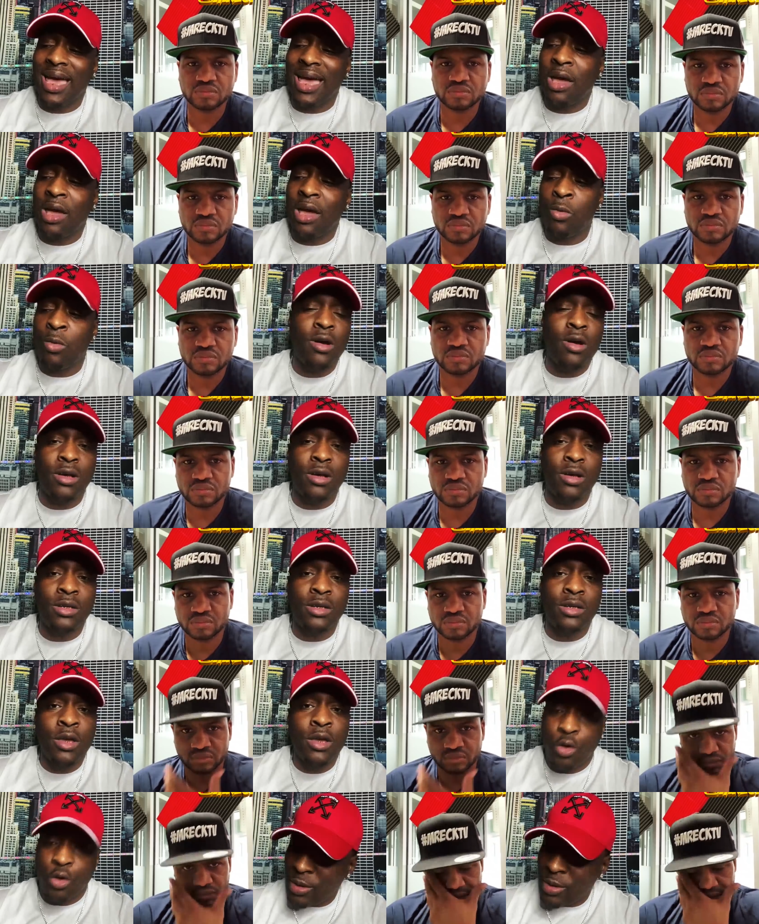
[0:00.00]
Speaker 1: this how it was.
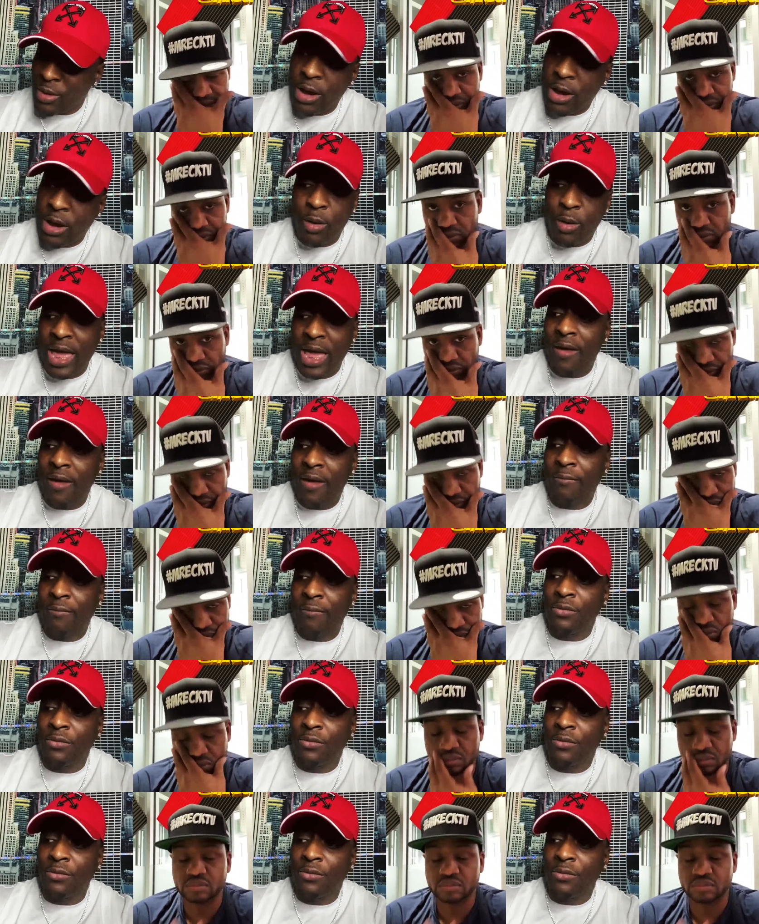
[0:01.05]
You're not gonna
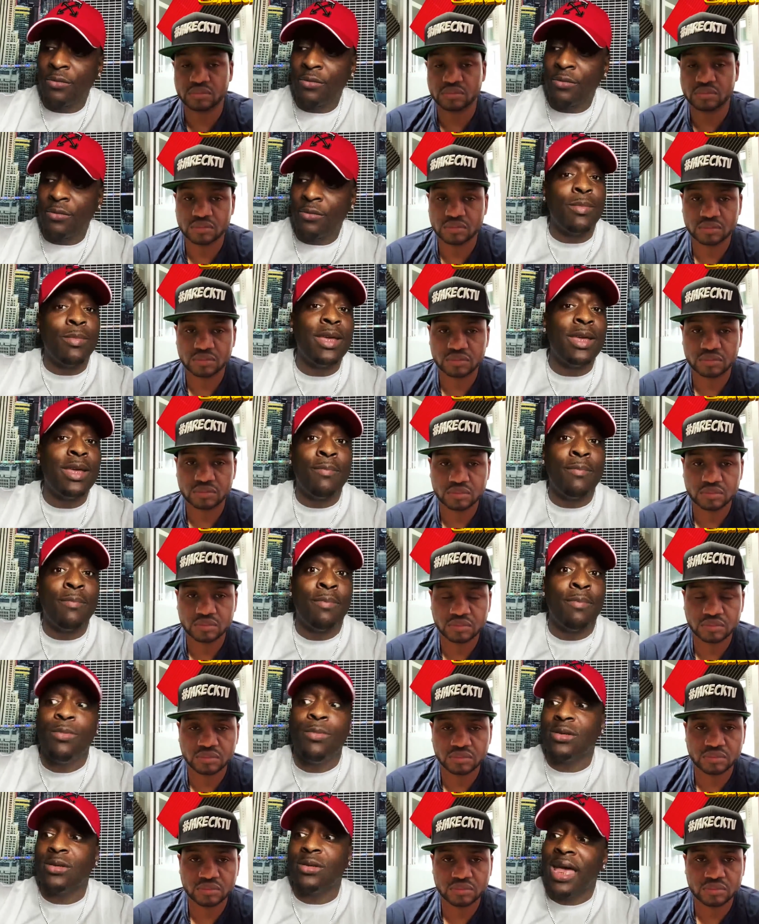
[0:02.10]
have this many
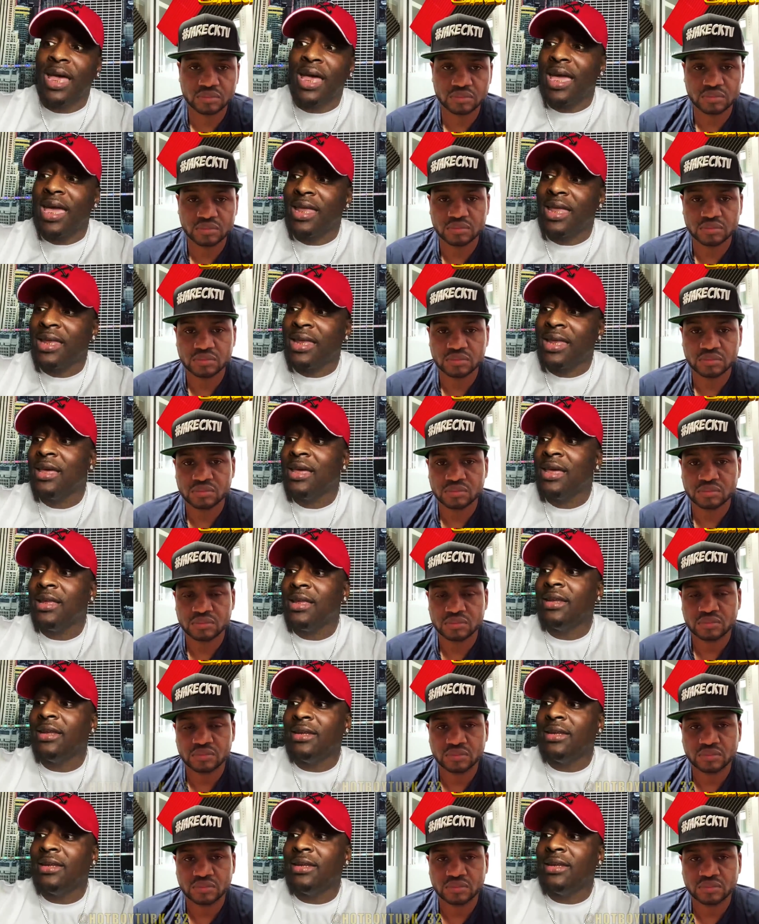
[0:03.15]
people saying